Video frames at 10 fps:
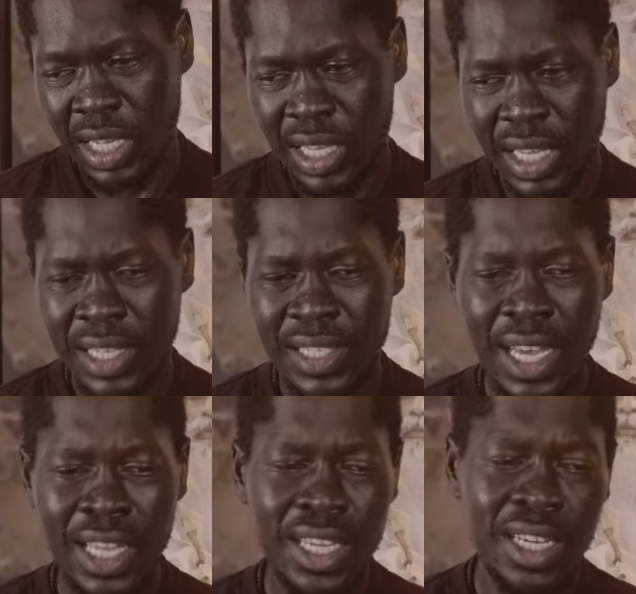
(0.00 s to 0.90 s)
There is
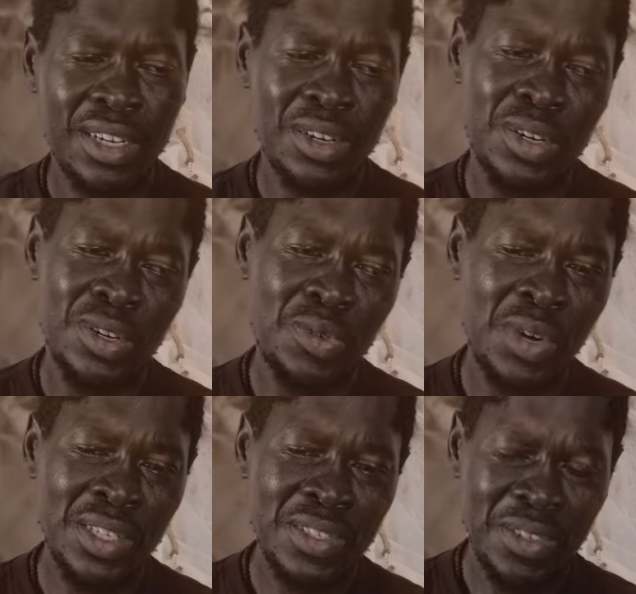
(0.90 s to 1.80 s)
other
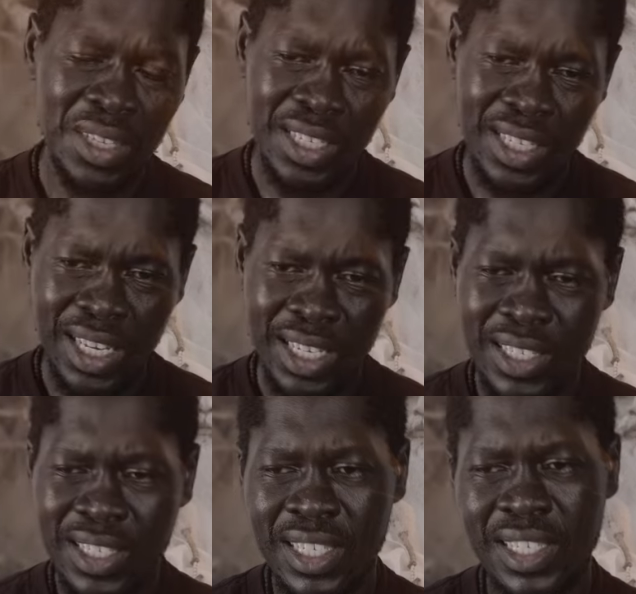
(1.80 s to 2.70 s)
ones on this
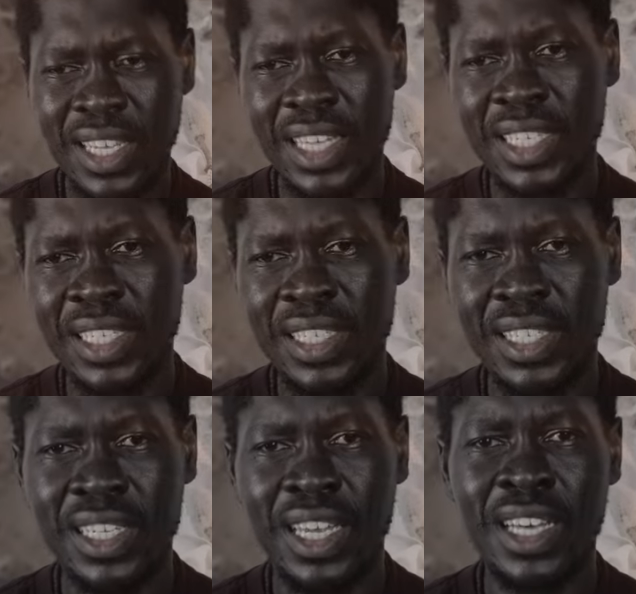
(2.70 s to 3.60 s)
list, such
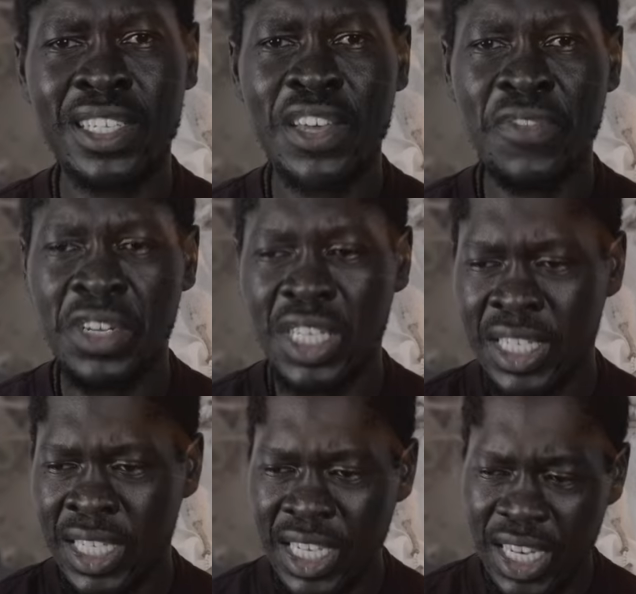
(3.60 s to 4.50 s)
as
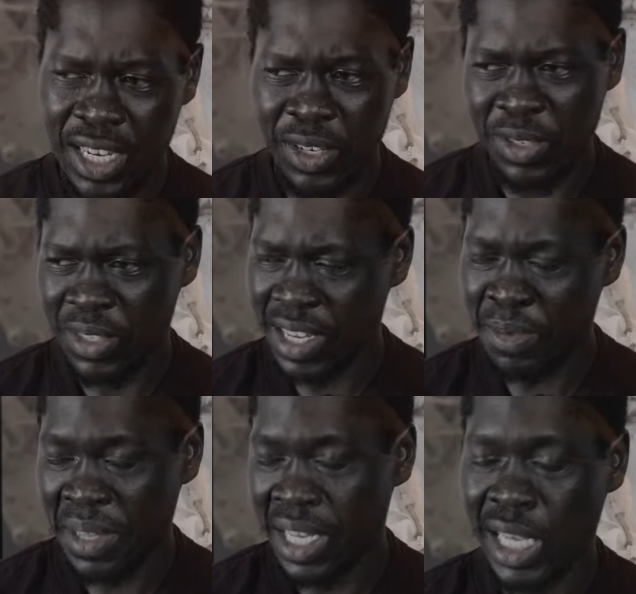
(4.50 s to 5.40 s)
asafoetida or
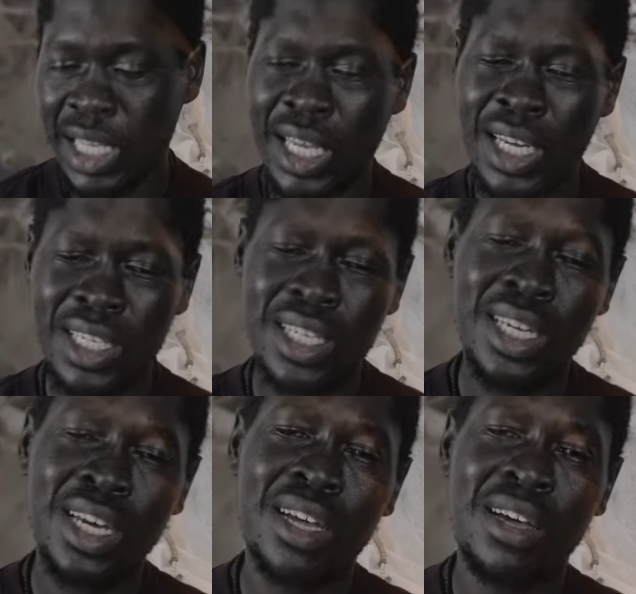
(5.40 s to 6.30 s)
something like that.
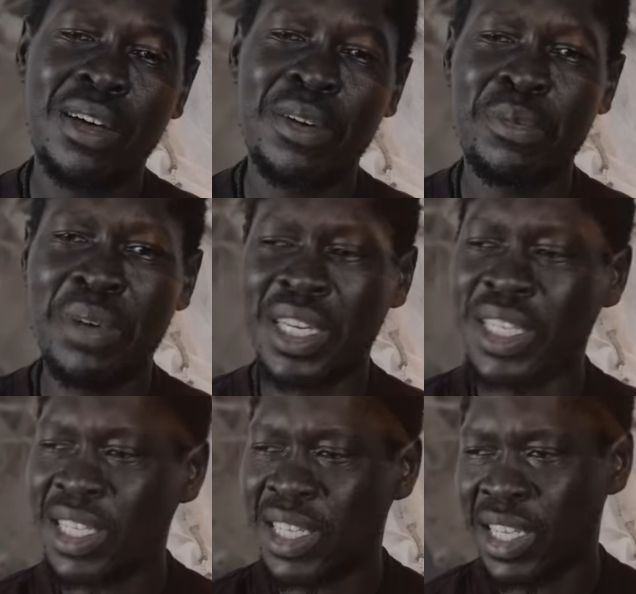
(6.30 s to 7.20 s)

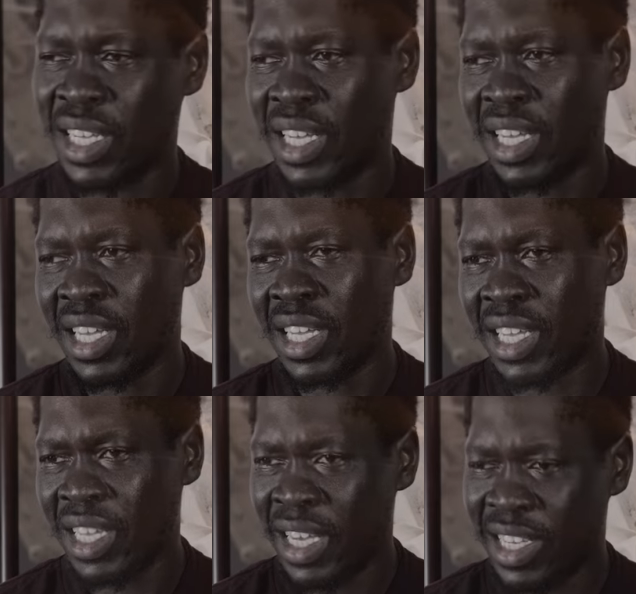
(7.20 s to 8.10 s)
But
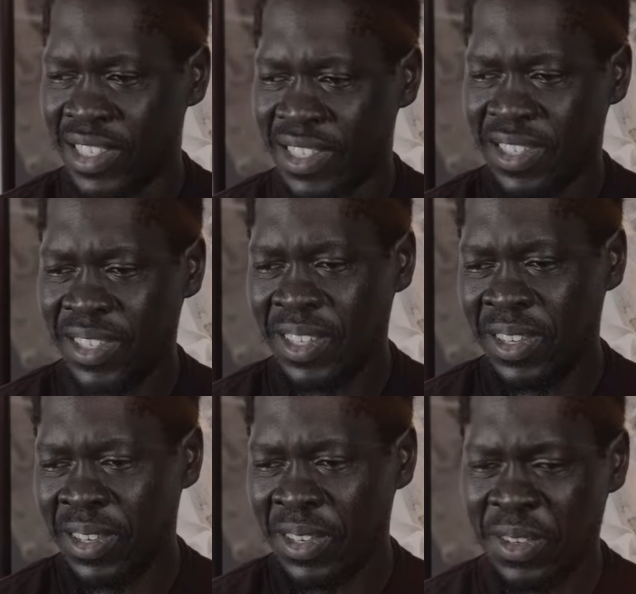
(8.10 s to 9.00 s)
yes,
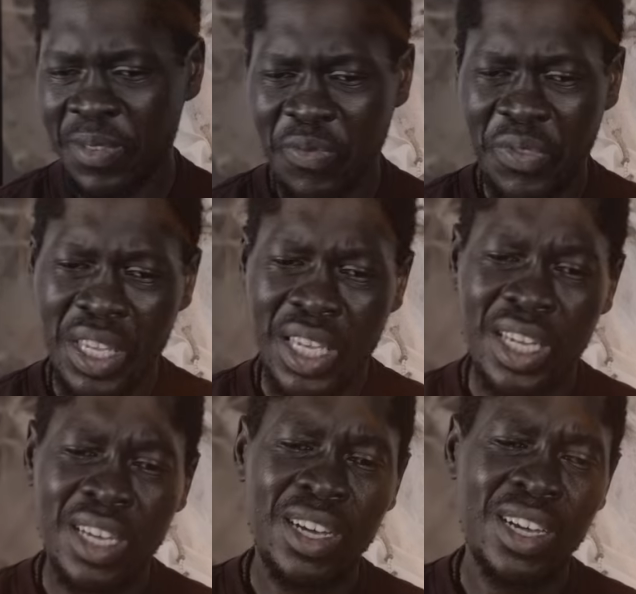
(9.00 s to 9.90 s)
so
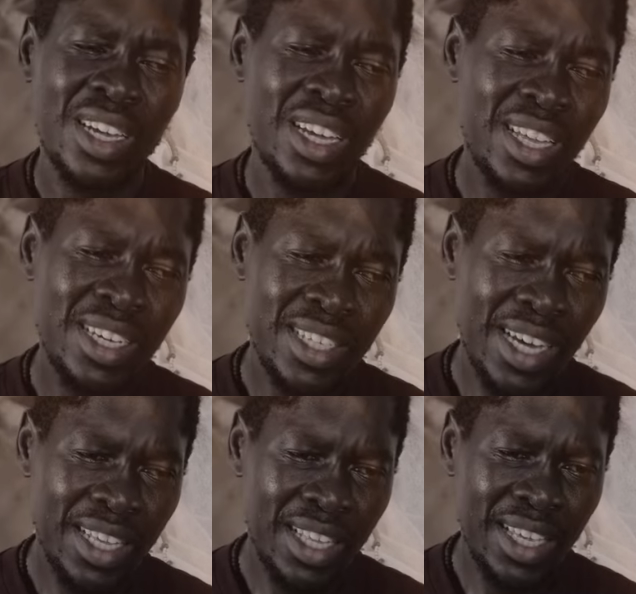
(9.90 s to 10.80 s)
there is
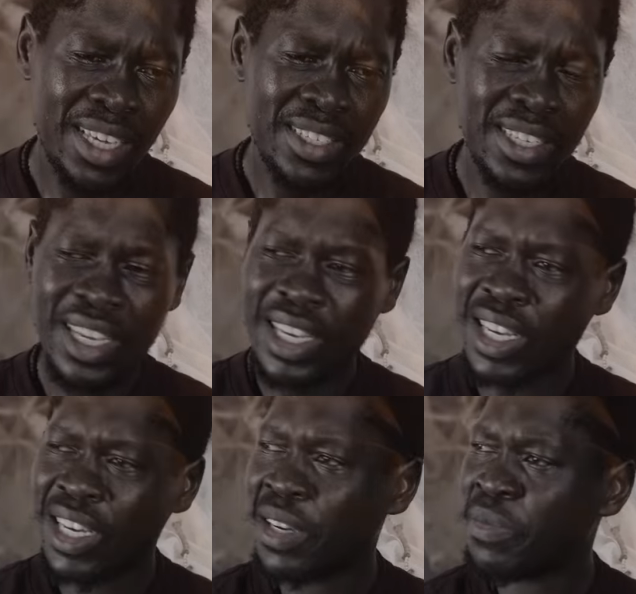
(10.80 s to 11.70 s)
other things like
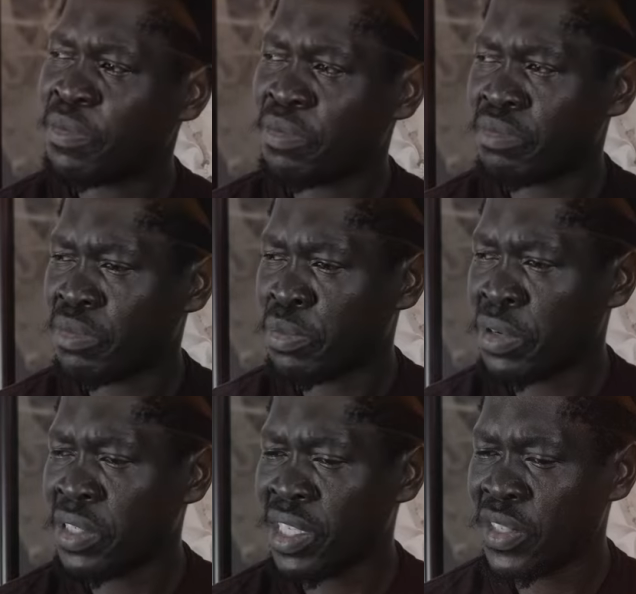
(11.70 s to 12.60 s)

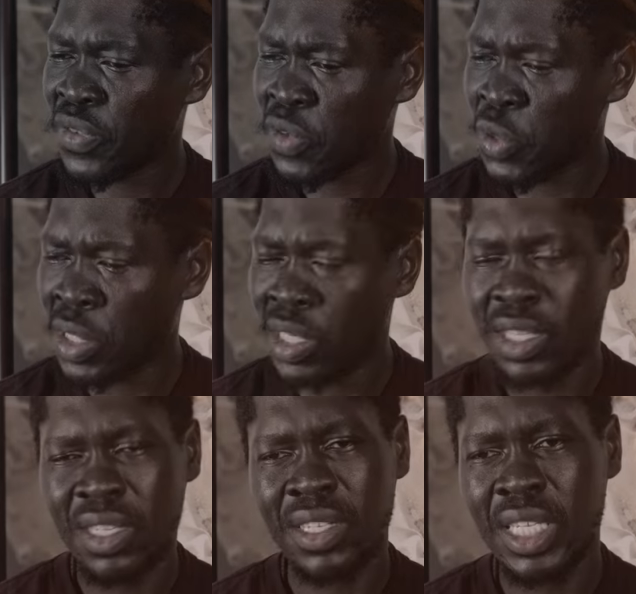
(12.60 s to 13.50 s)
processed food,
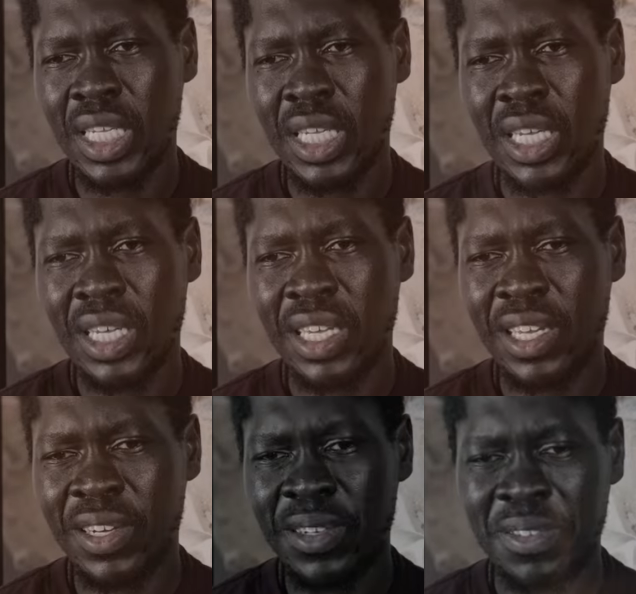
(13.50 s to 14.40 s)
you
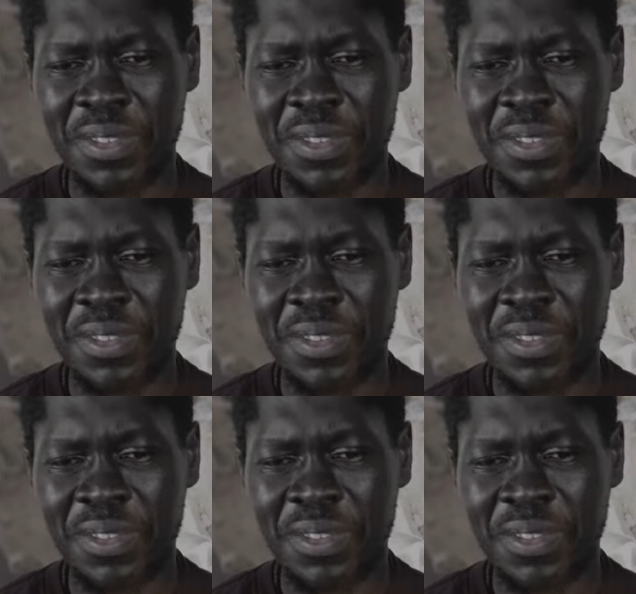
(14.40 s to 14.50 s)
know,